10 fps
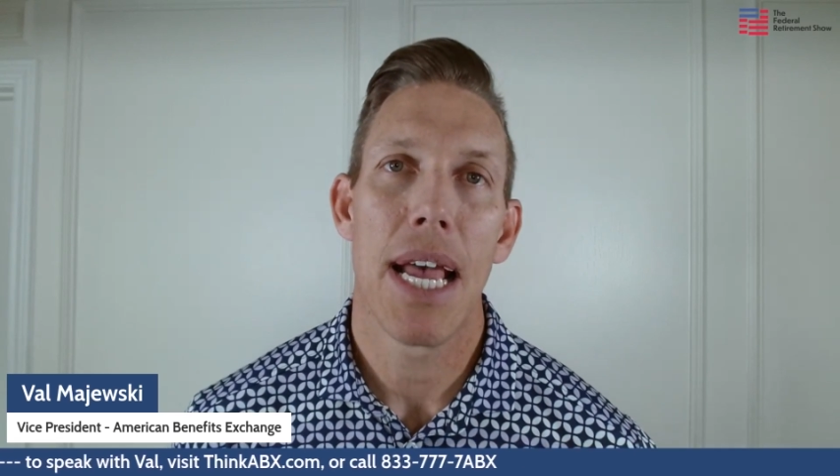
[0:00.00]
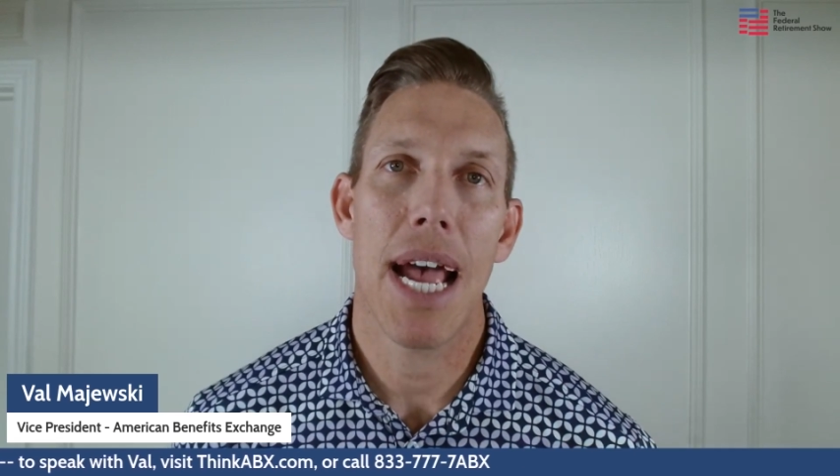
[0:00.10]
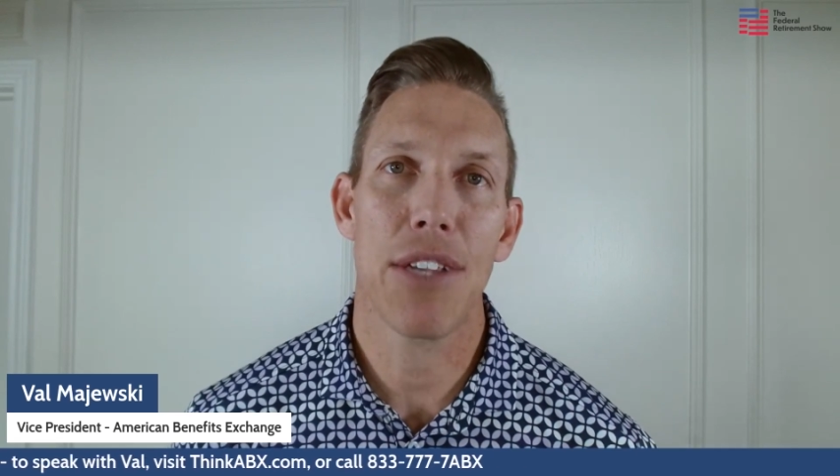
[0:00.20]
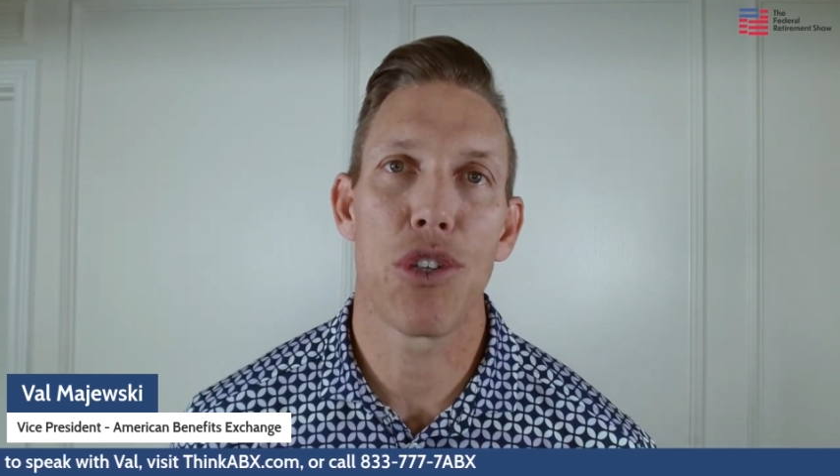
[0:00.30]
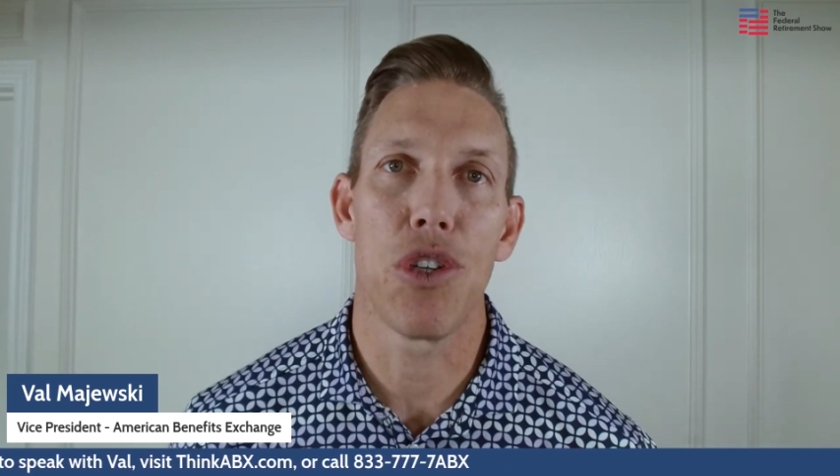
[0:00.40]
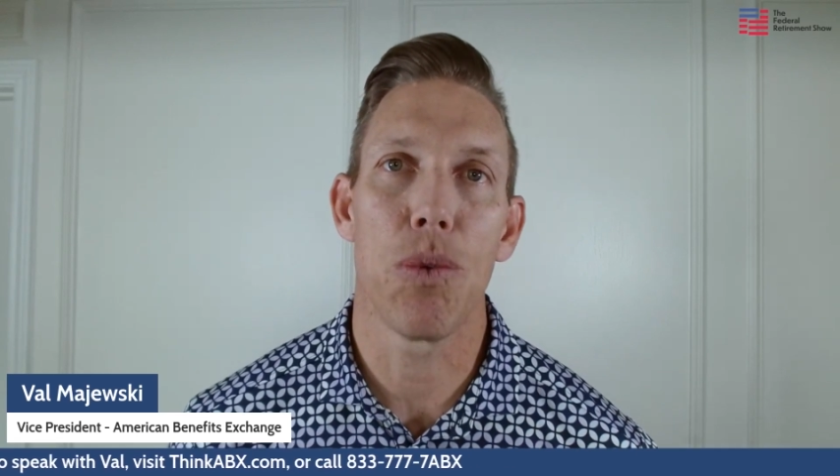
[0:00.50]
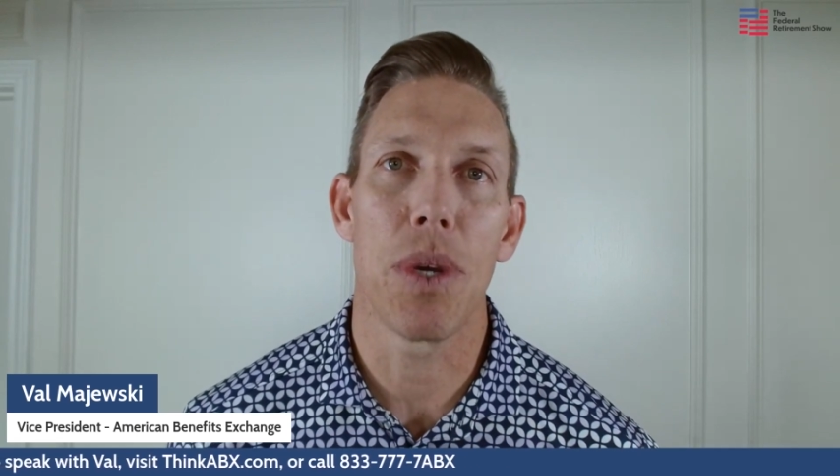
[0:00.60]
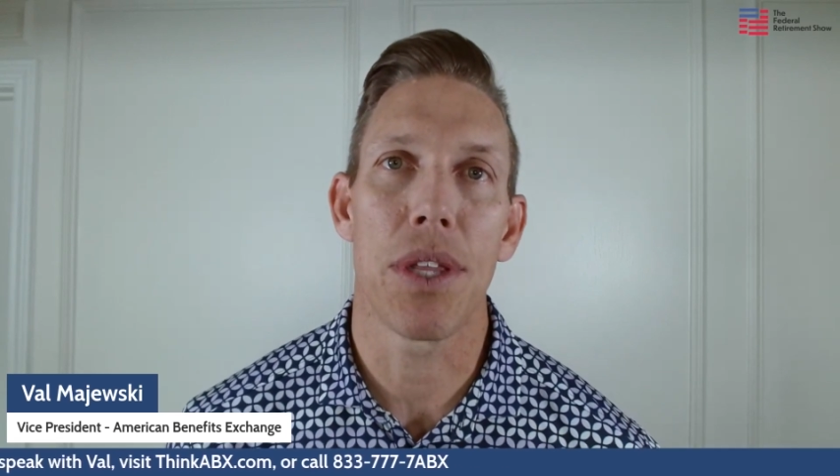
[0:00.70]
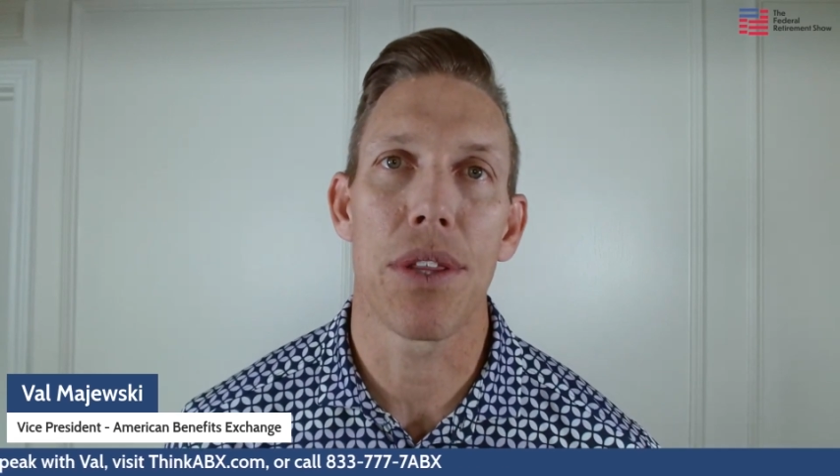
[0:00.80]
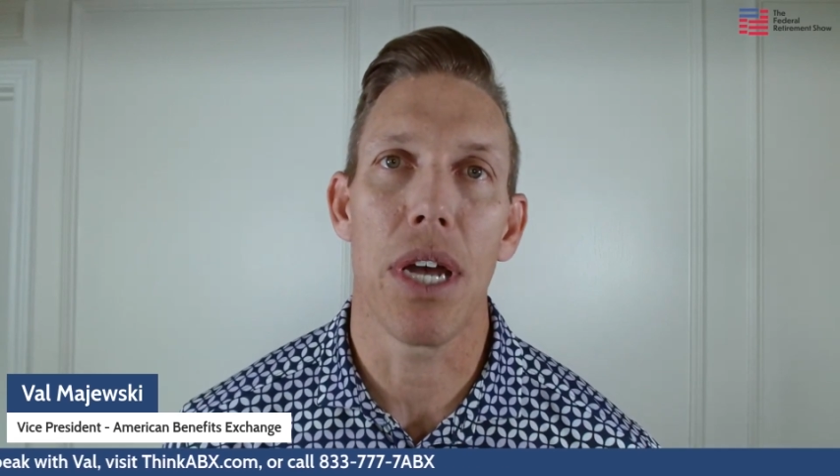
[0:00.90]
has to do
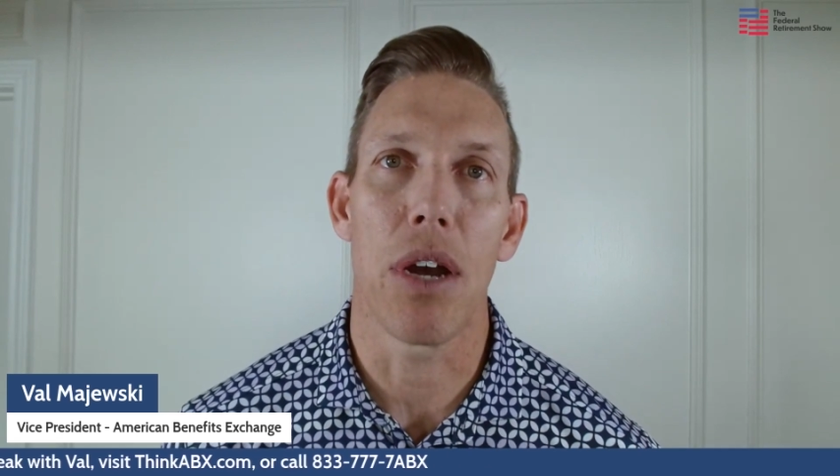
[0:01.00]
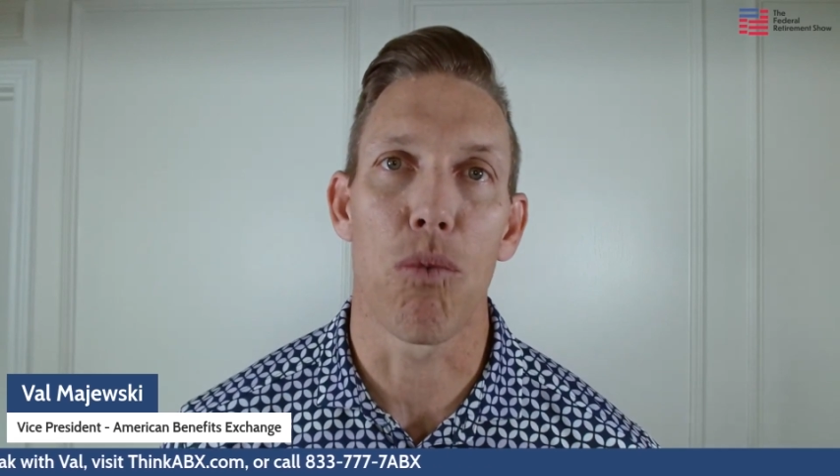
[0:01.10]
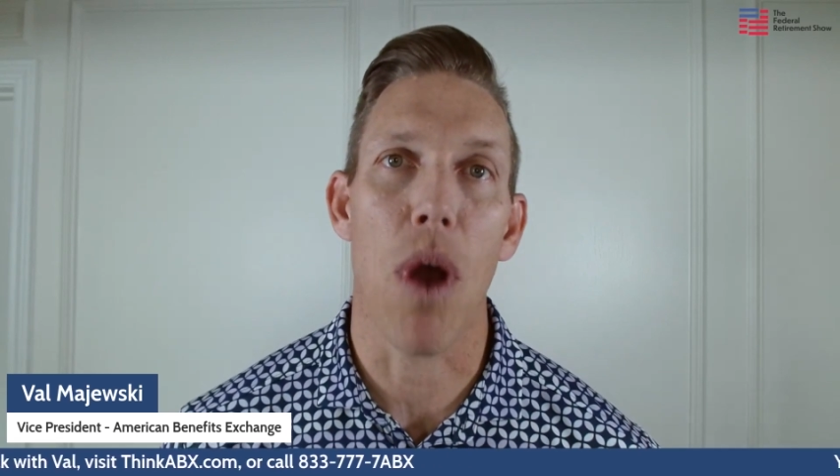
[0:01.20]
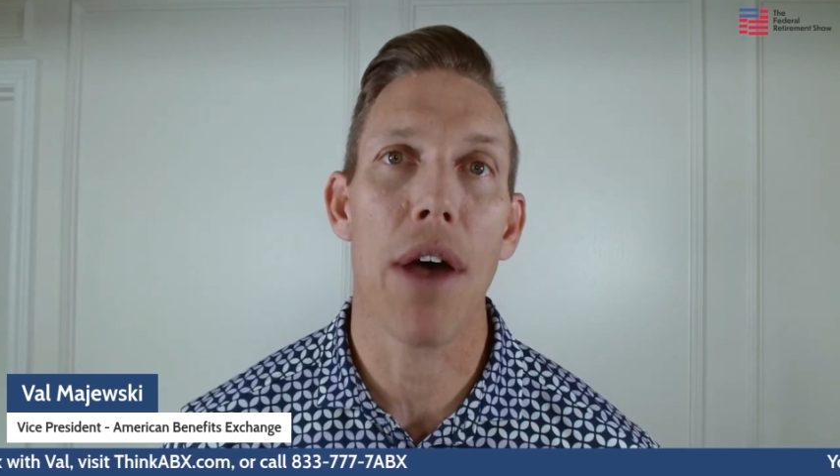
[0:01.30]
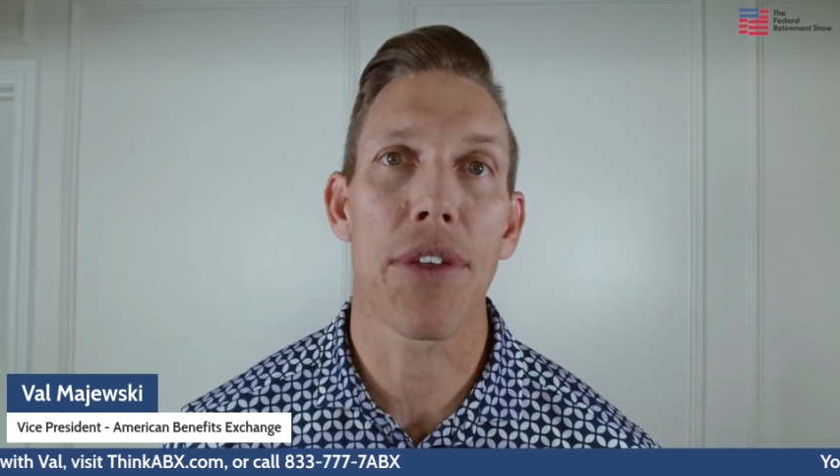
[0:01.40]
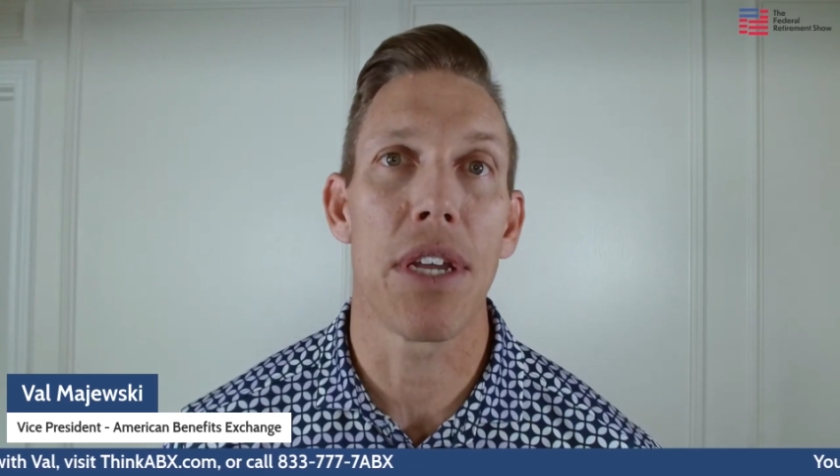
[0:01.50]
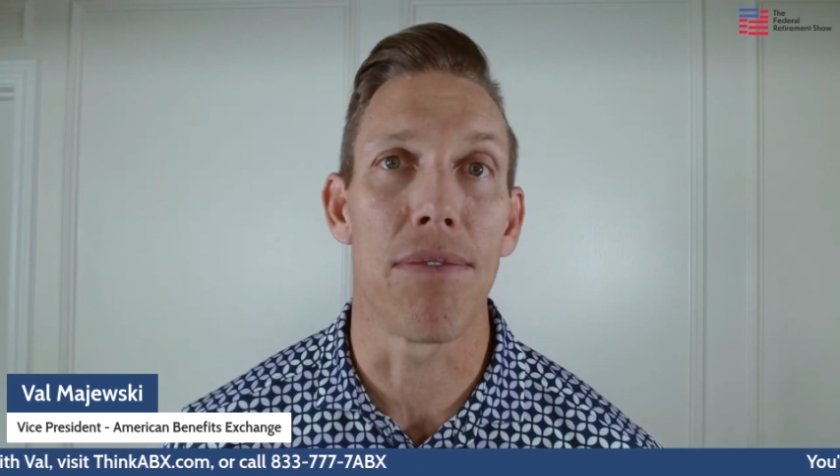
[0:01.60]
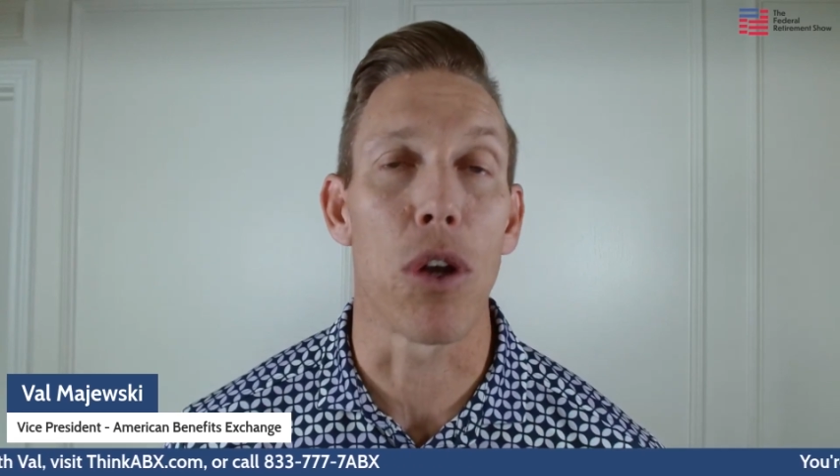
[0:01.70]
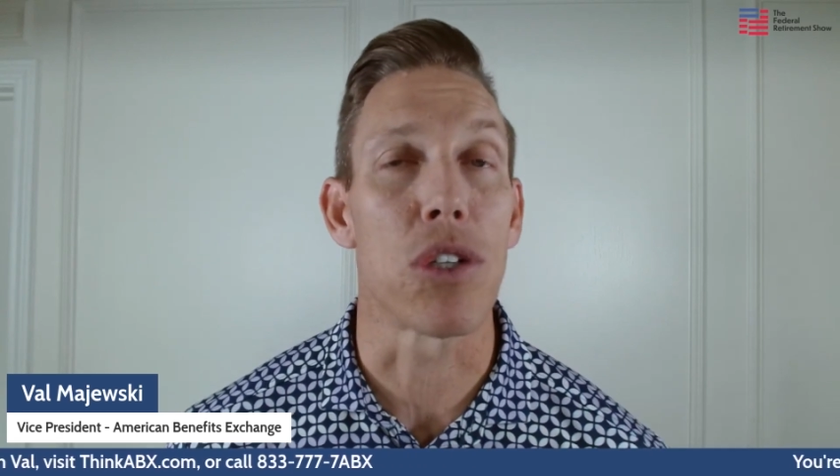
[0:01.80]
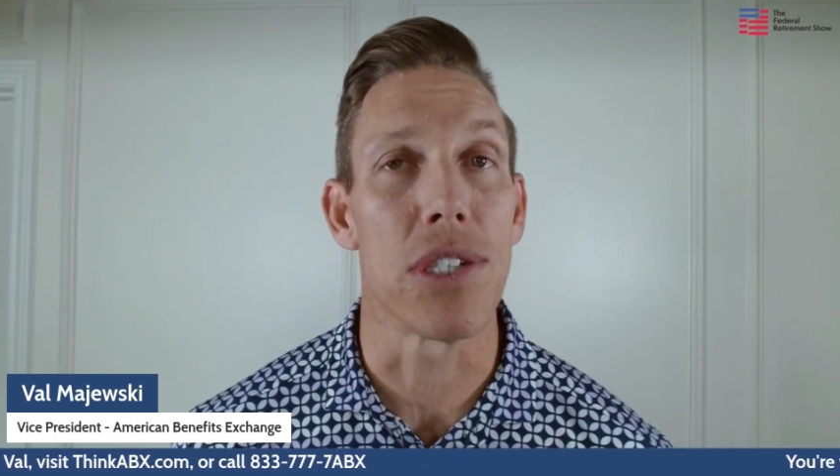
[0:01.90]
with Roth
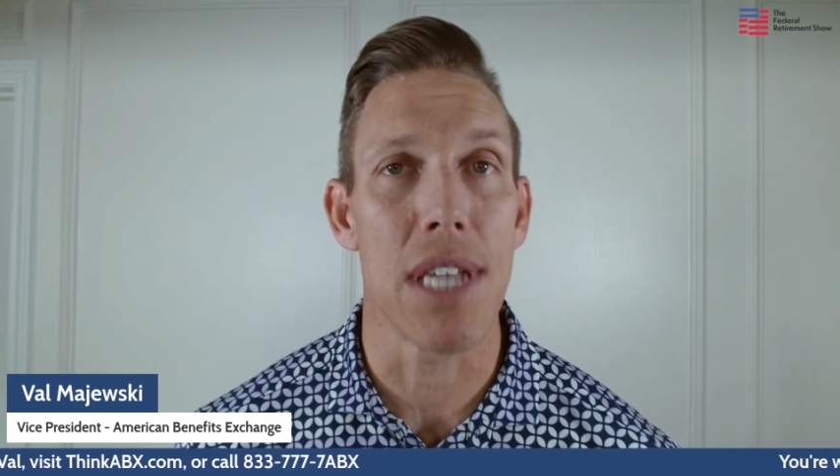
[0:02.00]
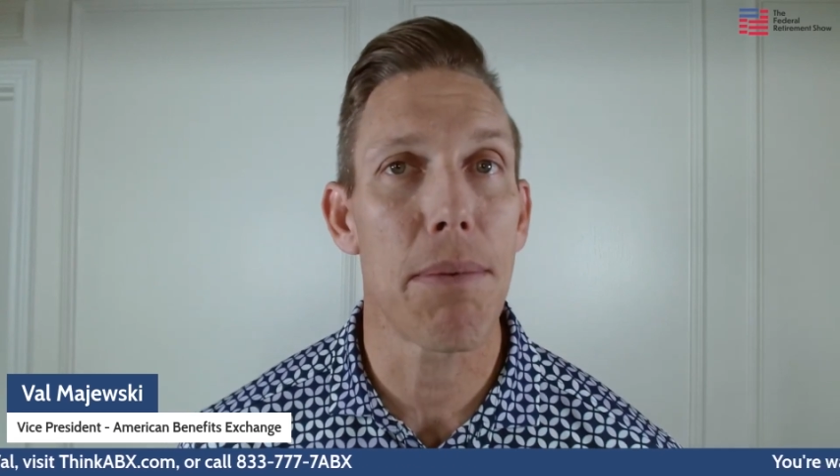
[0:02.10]
conversions.